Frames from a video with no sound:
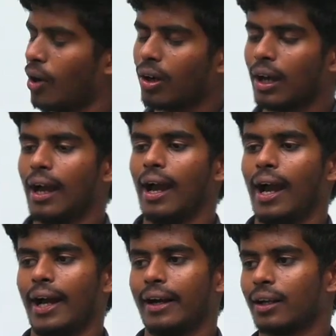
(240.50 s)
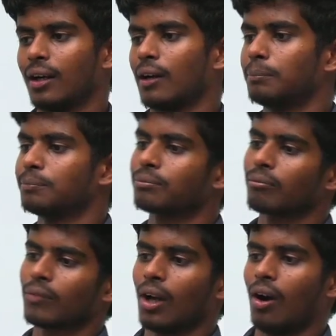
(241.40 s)
block, and
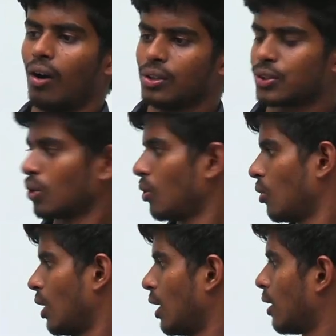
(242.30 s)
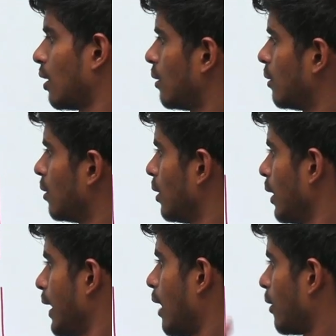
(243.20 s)
also
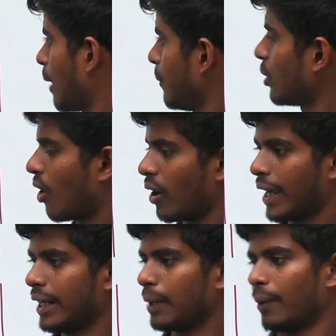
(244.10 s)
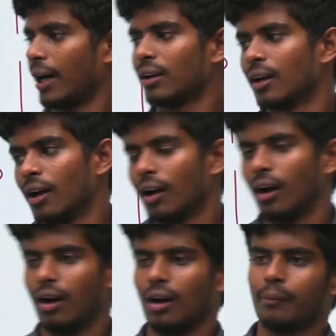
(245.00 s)
coming to organic part,
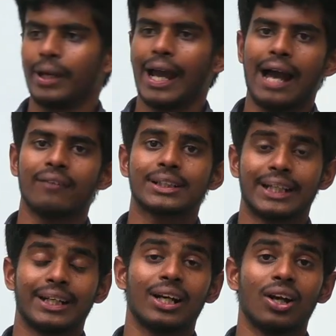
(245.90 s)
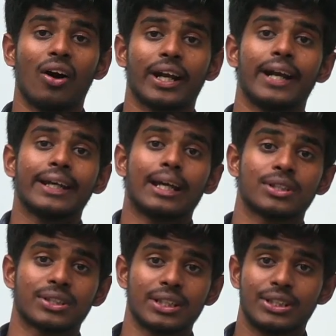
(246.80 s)
we have the general organic
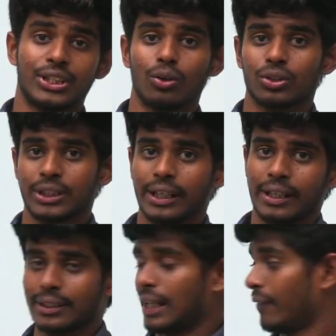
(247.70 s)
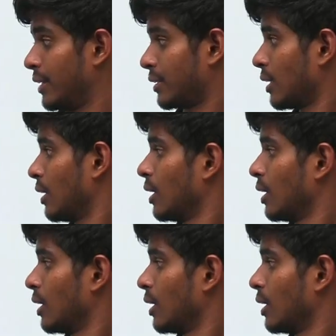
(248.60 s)
chemistry, GOC, in the 11th.